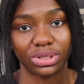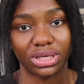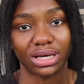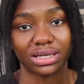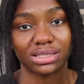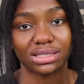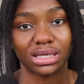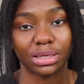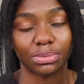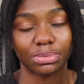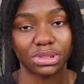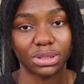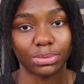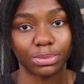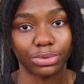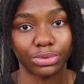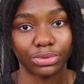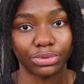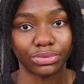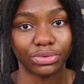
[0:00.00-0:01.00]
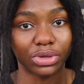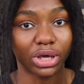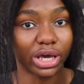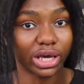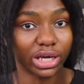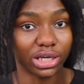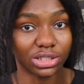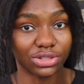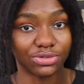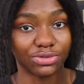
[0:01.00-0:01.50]
the acceptable
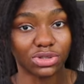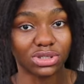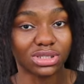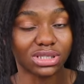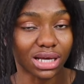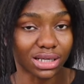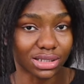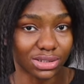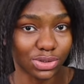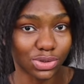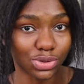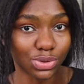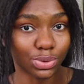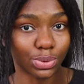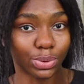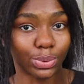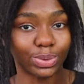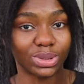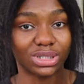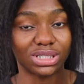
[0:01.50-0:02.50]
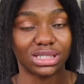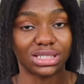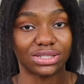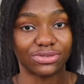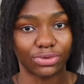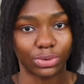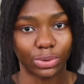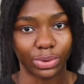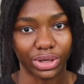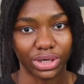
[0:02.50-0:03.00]
age for starting school, which is
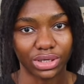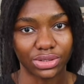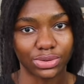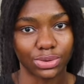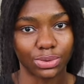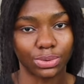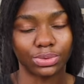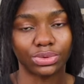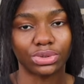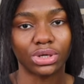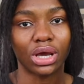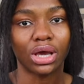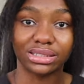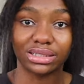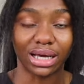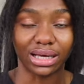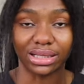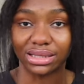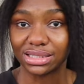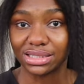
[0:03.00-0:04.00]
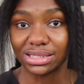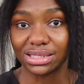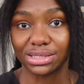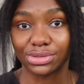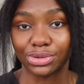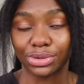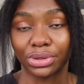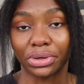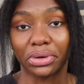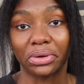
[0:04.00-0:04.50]
4 years old. And this is
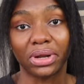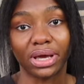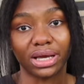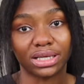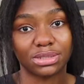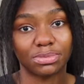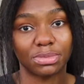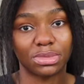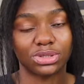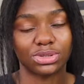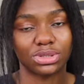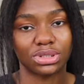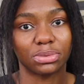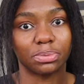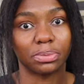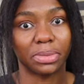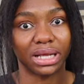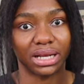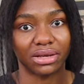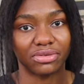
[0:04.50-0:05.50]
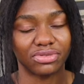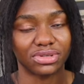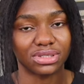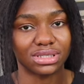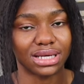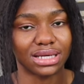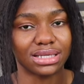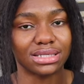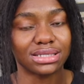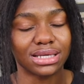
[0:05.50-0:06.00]
going to connect me to the benefits
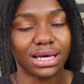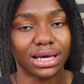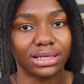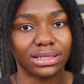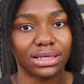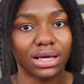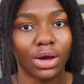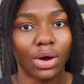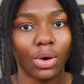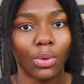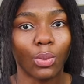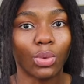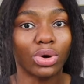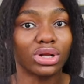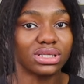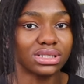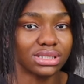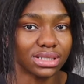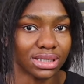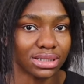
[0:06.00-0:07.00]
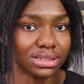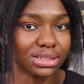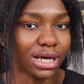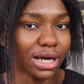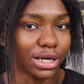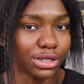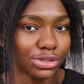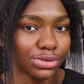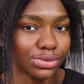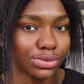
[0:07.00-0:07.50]
I said one is
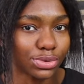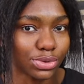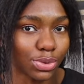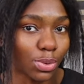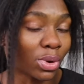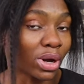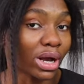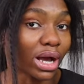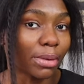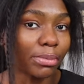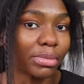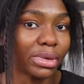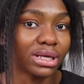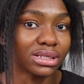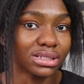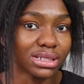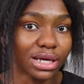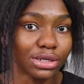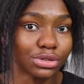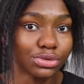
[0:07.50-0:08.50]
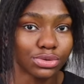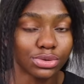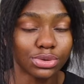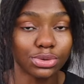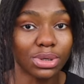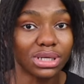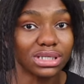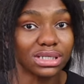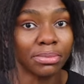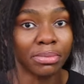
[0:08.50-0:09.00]
entitled to. One can be entitled
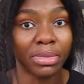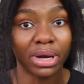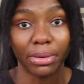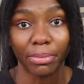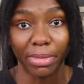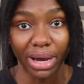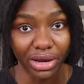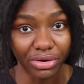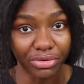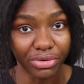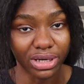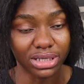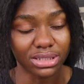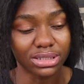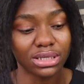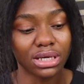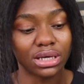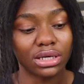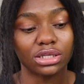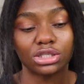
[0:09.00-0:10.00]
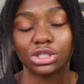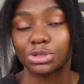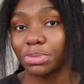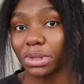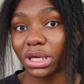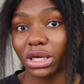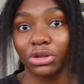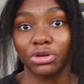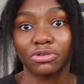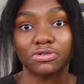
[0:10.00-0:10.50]
to as a migrant,
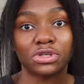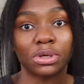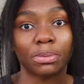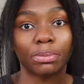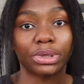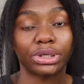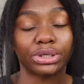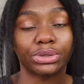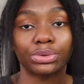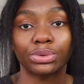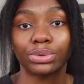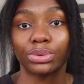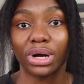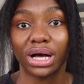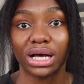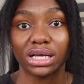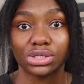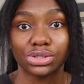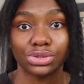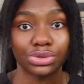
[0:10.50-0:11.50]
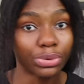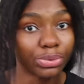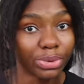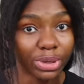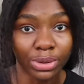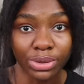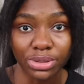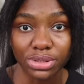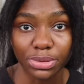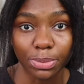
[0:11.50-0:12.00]
speaking of somebody who has no
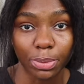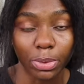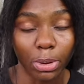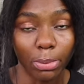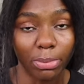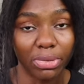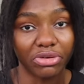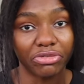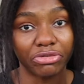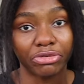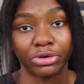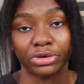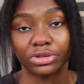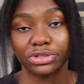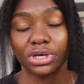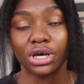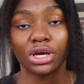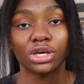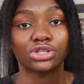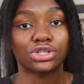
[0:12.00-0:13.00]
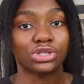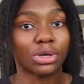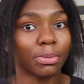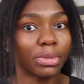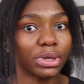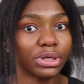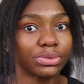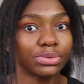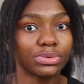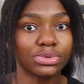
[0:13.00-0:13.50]
recourse to public fund,
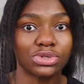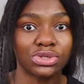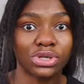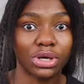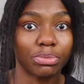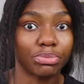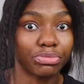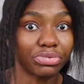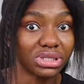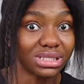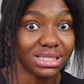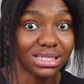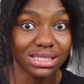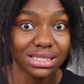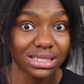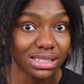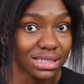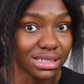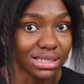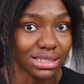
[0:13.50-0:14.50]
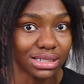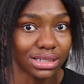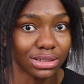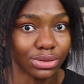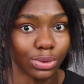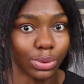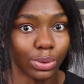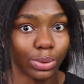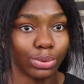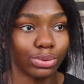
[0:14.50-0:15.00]
somebody who's not a British citizen
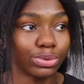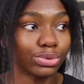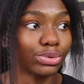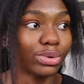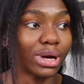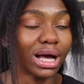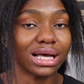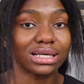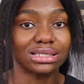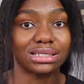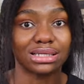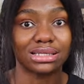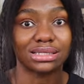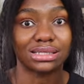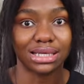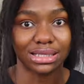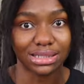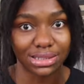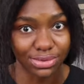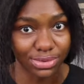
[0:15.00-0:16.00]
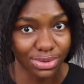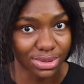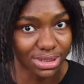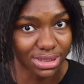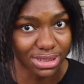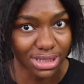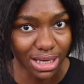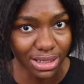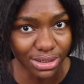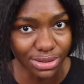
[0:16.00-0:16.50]
or who has a settled
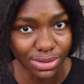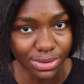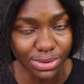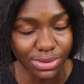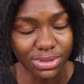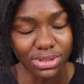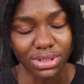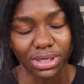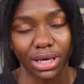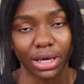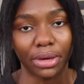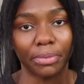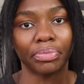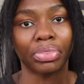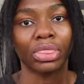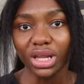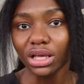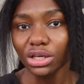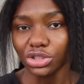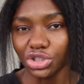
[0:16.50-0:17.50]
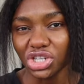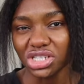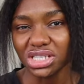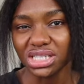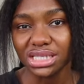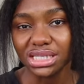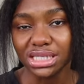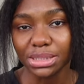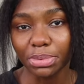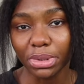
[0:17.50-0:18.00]
status, yeah? Just
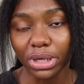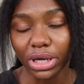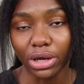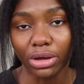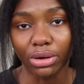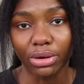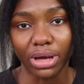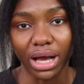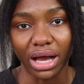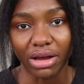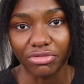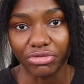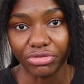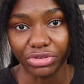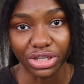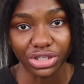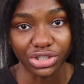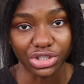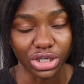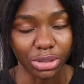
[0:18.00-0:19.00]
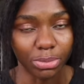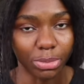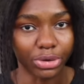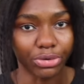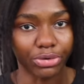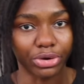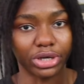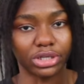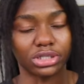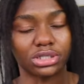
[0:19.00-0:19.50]
a typical average
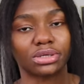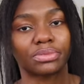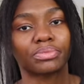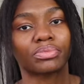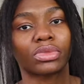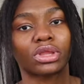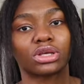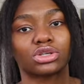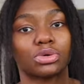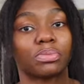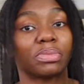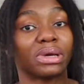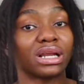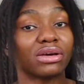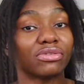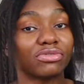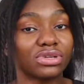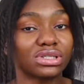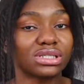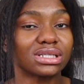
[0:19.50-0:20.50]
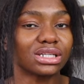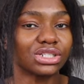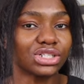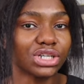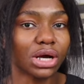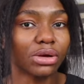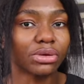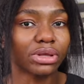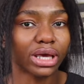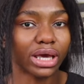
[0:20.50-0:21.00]
immigrant. So benefits and
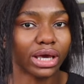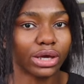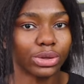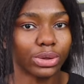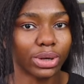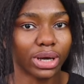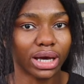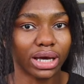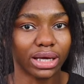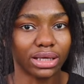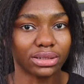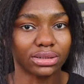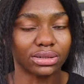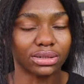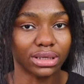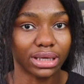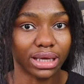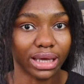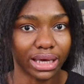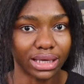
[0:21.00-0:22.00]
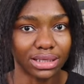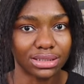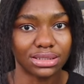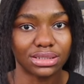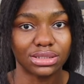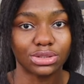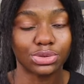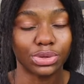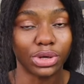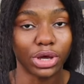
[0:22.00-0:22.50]
childcare you can get
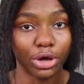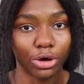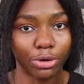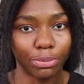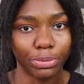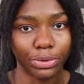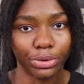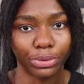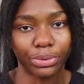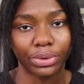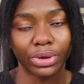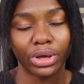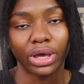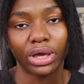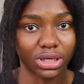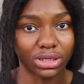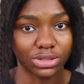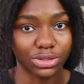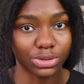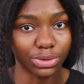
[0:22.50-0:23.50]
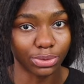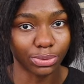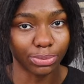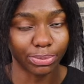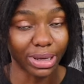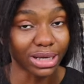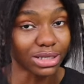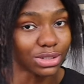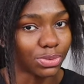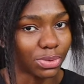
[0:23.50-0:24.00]
to help you. So
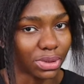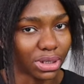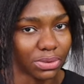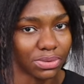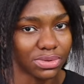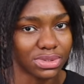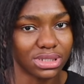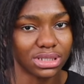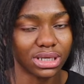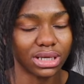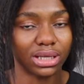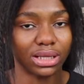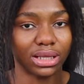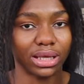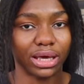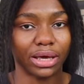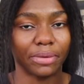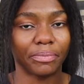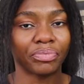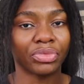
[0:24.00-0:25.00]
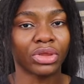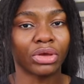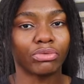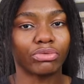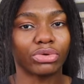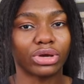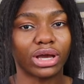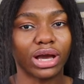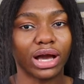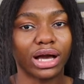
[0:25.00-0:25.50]
back to what I was saying, yeah,
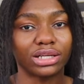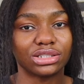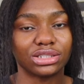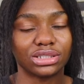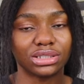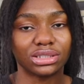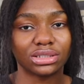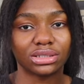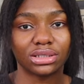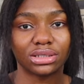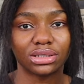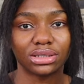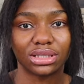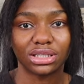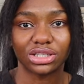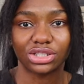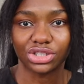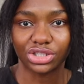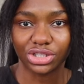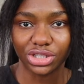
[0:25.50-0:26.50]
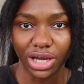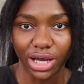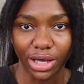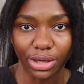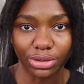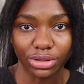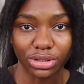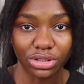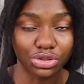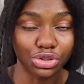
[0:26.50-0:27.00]
regarding the
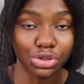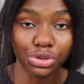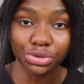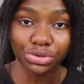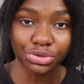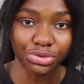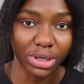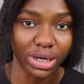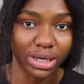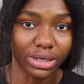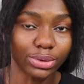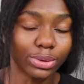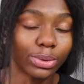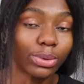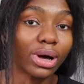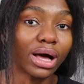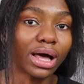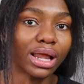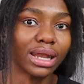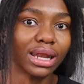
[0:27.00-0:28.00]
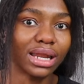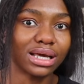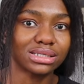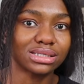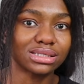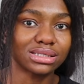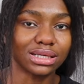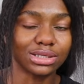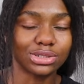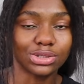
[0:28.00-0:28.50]
children who are
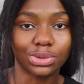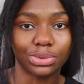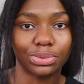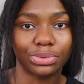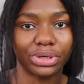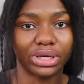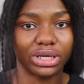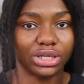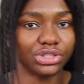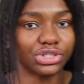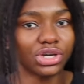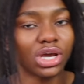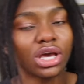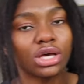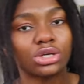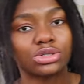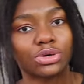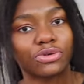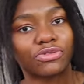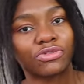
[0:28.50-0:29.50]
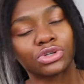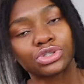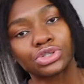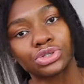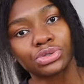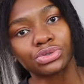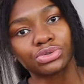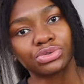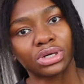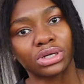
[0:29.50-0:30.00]
less than school age. So for
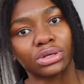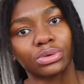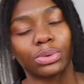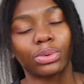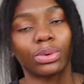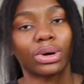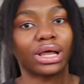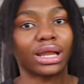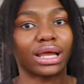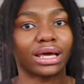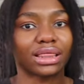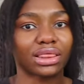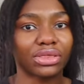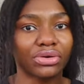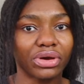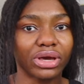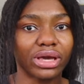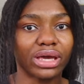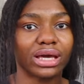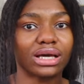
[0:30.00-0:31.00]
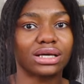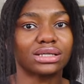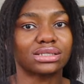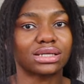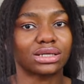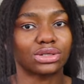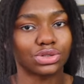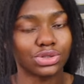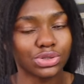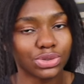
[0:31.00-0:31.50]
children who are like 3 years
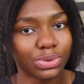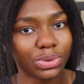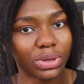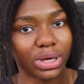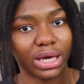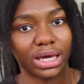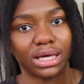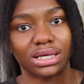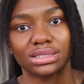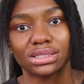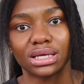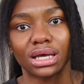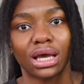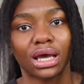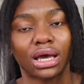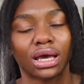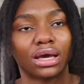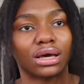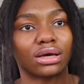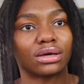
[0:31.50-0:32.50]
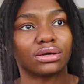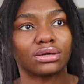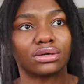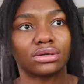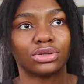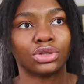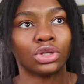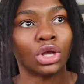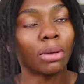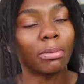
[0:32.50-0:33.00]
and 2 years,
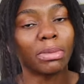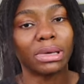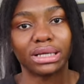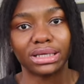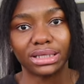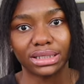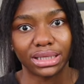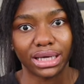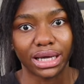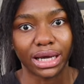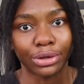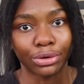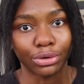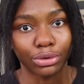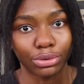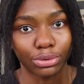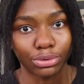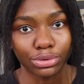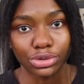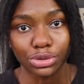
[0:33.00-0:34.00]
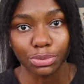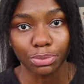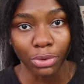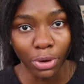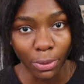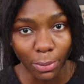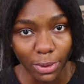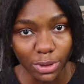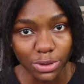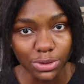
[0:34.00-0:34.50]
normally they cannot go to
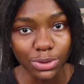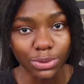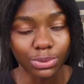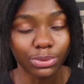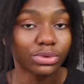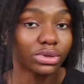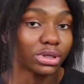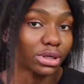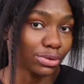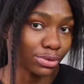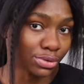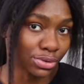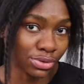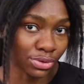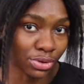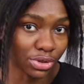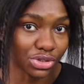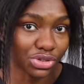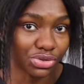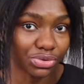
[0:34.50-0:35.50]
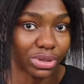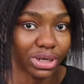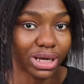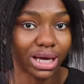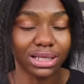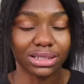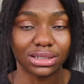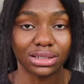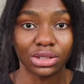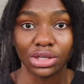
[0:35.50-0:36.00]
proper school, they go to nursery,
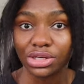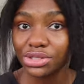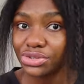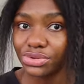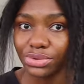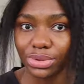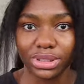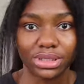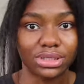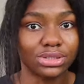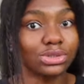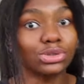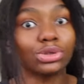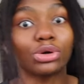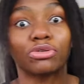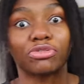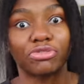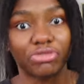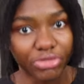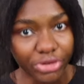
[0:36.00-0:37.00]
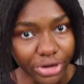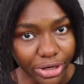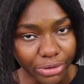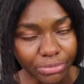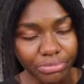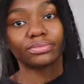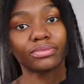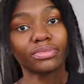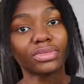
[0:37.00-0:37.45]
and the nursery is not free.